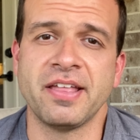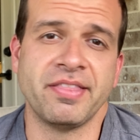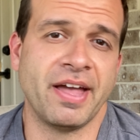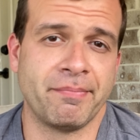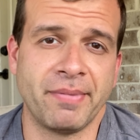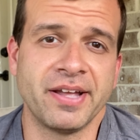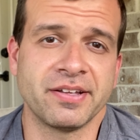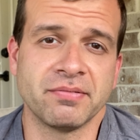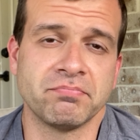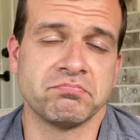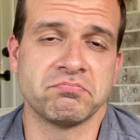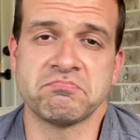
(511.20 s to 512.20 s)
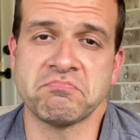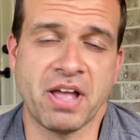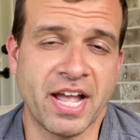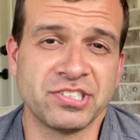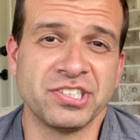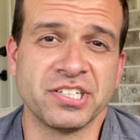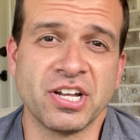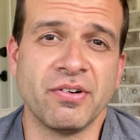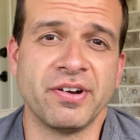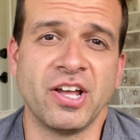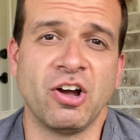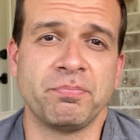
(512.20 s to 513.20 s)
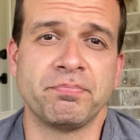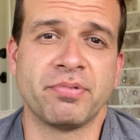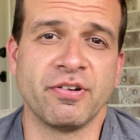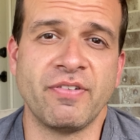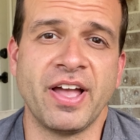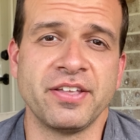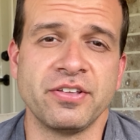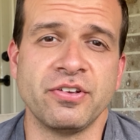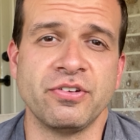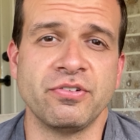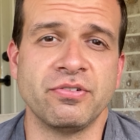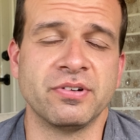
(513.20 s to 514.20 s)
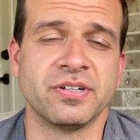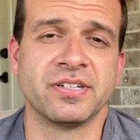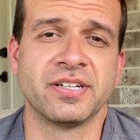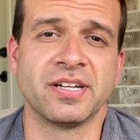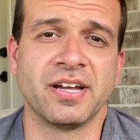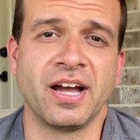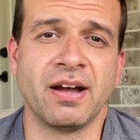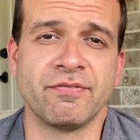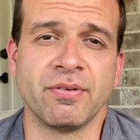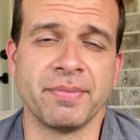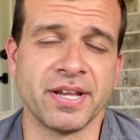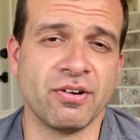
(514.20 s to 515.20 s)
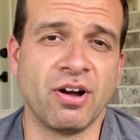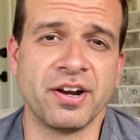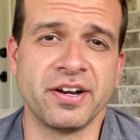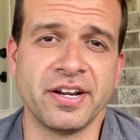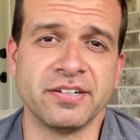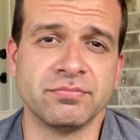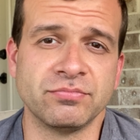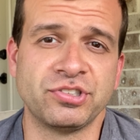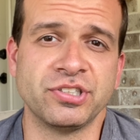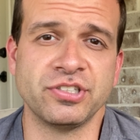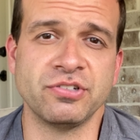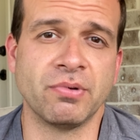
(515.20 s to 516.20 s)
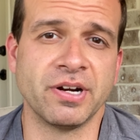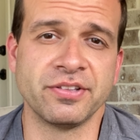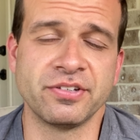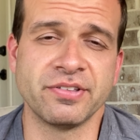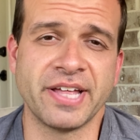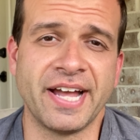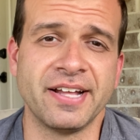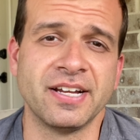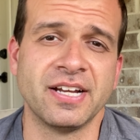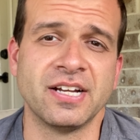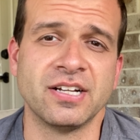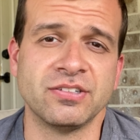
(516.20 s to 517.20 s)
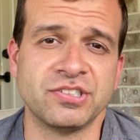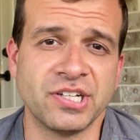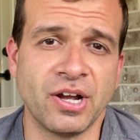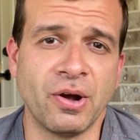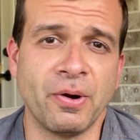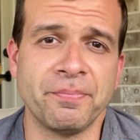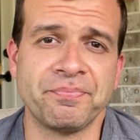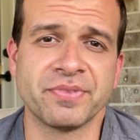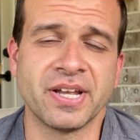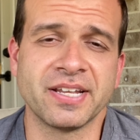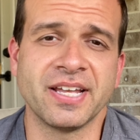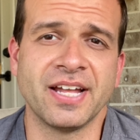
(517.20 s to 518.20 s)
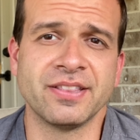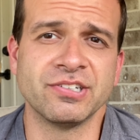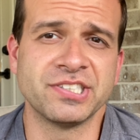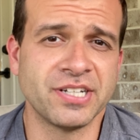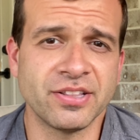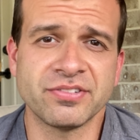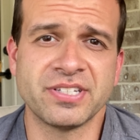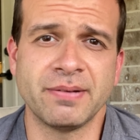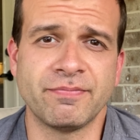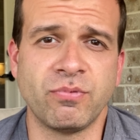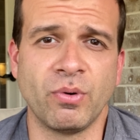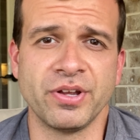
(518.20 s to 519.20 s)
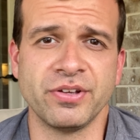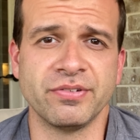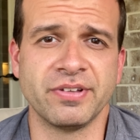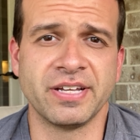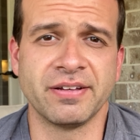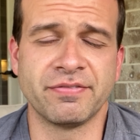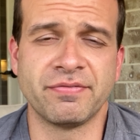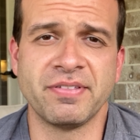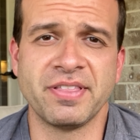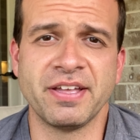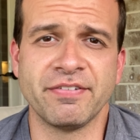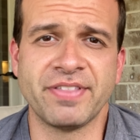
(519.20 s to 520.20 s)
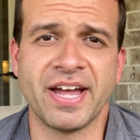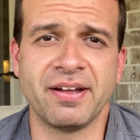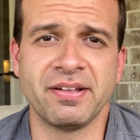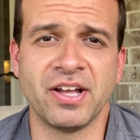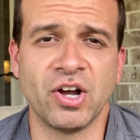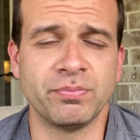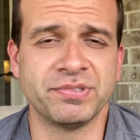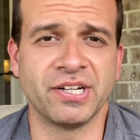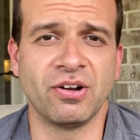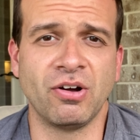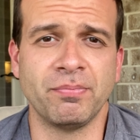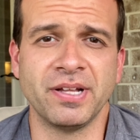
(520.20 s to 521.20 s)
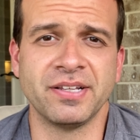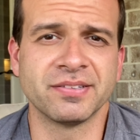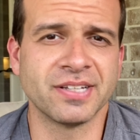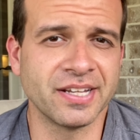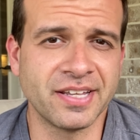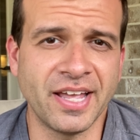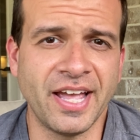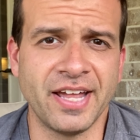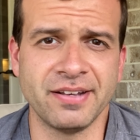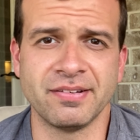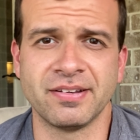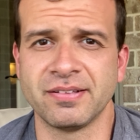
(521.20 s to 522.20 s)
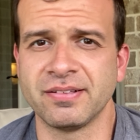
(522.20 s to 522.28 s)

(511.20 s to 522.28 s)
That might actually go and help prevent you from being audited should you want to do that. So again, there's another tip for you if that helps at all. But again,